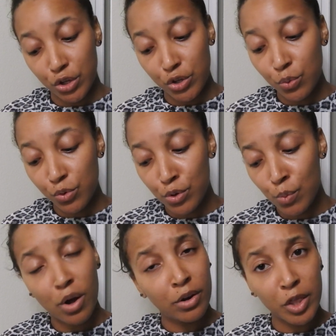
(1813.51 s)
you
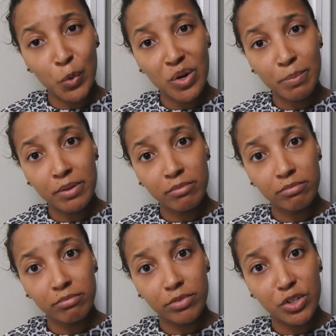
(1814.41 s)
want another woman?
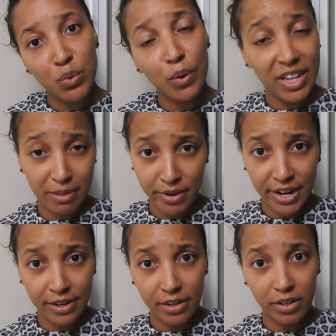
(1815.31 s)
You want to get
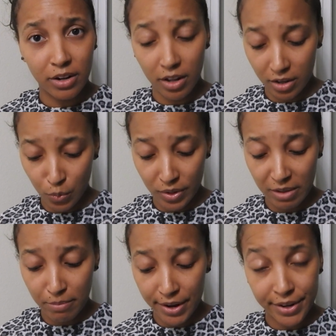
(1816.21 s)
married? You want to
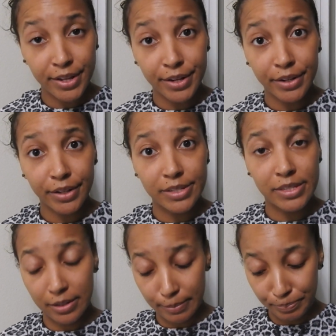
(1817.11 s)
get married again? Cause
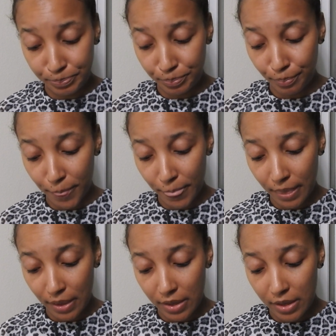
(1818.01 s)

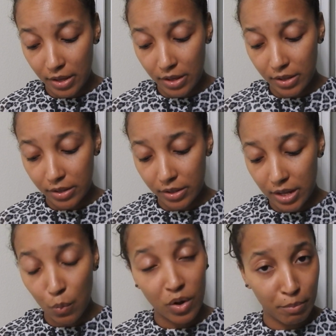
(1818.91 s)

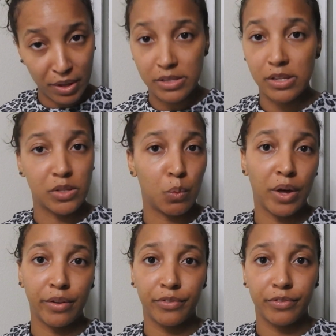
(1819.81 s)
I want to be a sister
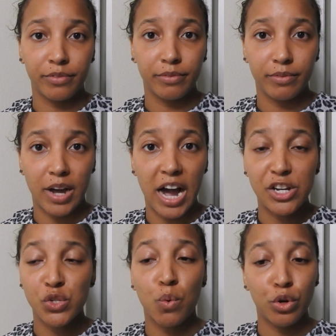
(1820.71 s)
wife. I
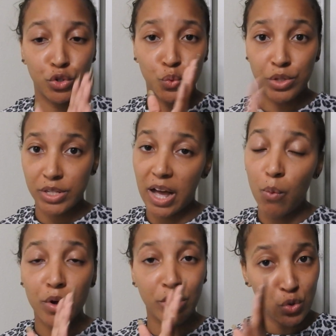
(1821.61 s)
just want
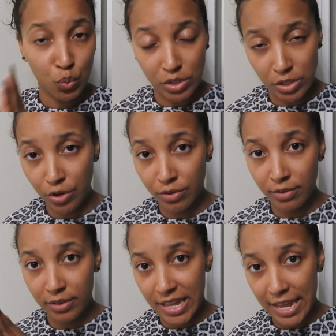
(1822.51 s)
to do a
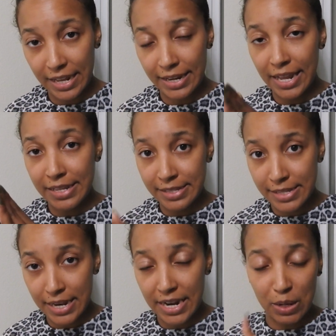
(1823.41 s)
certain thing, and that's
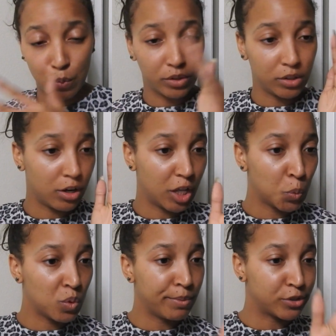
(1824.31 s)
it. And I want the other
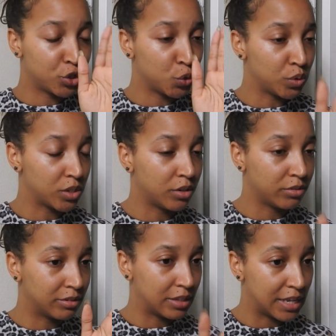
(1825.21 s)
woman to do a
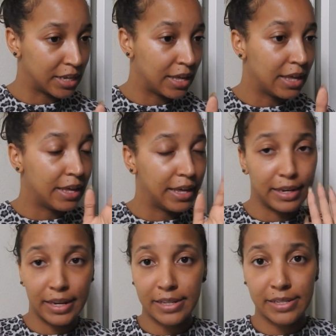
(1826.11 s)
certain thing,
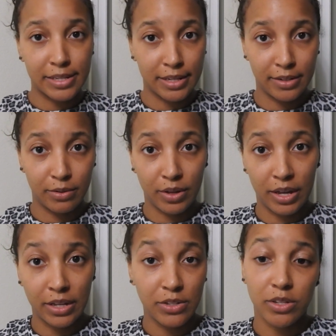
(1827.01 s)
and that's it.
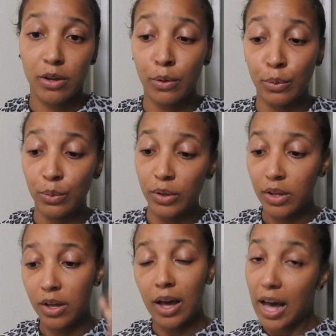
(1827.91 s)
Okay, so
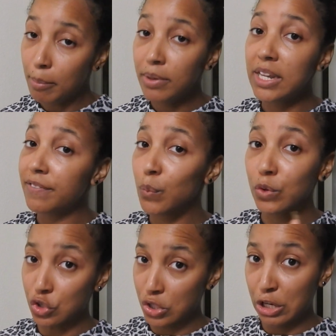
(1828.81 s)
I believe her
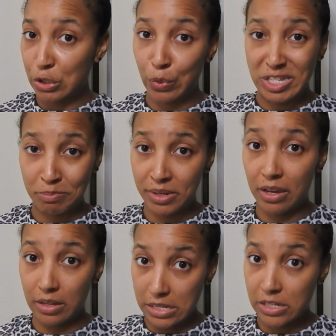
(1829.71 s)
when she says she wants to be
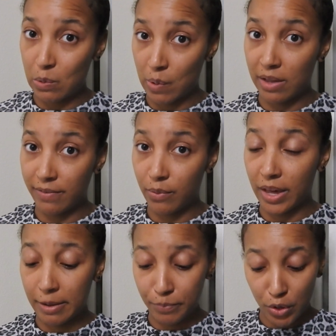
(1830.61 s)
a sister wife.
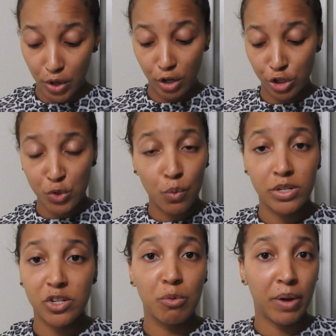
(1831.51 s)
Okay, she
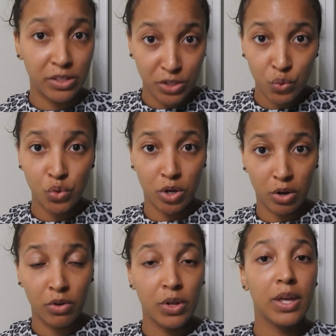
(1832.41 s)
wants to go back to
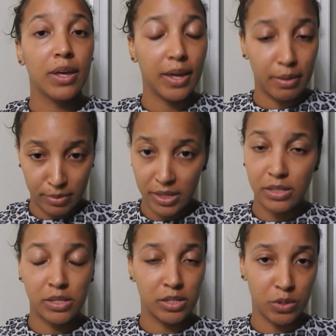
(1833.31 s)
Utah and be
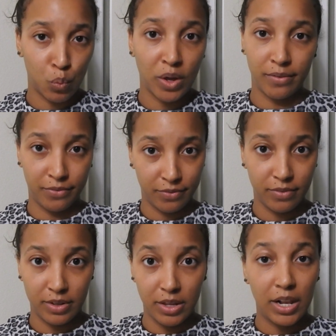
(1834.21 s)
a sister wife.
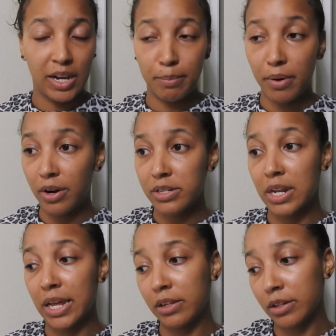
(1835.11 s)
Lamar's
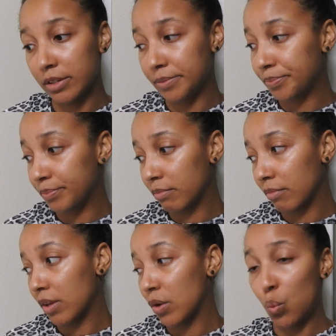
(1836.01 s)
like, look,
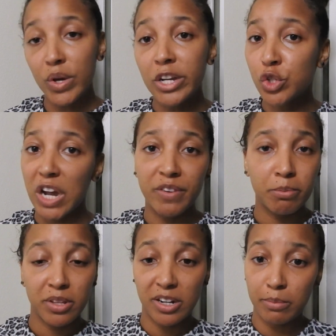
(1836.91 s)
we can drive
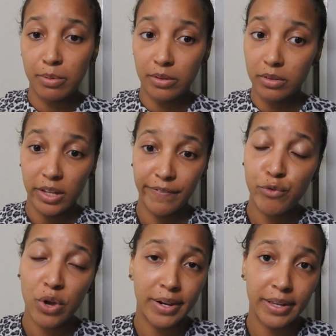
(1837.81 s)
up there, but if you're
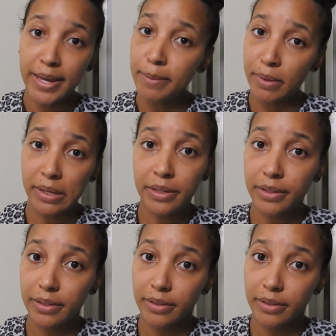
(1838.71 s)
trying to keep me,